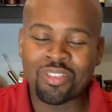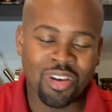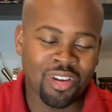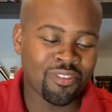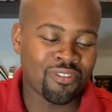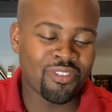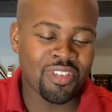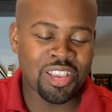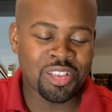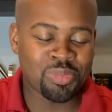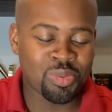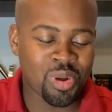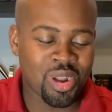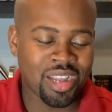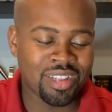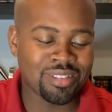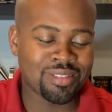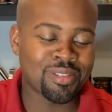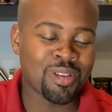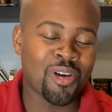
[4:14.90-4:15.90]
Facebook
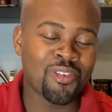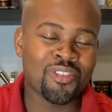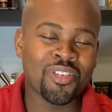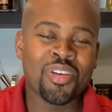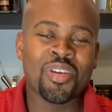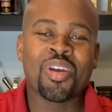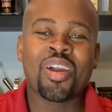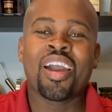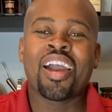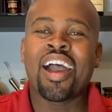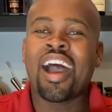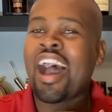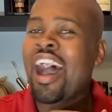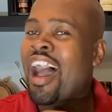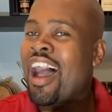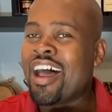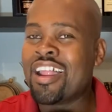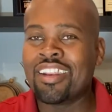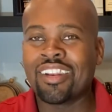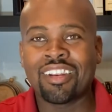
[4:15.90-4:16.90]
and stuff,
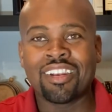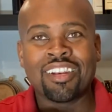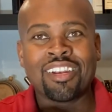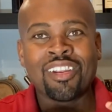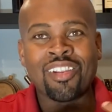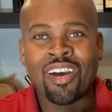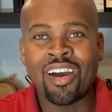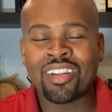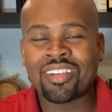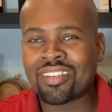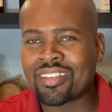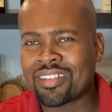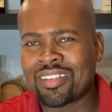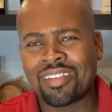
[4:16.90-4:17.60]
and not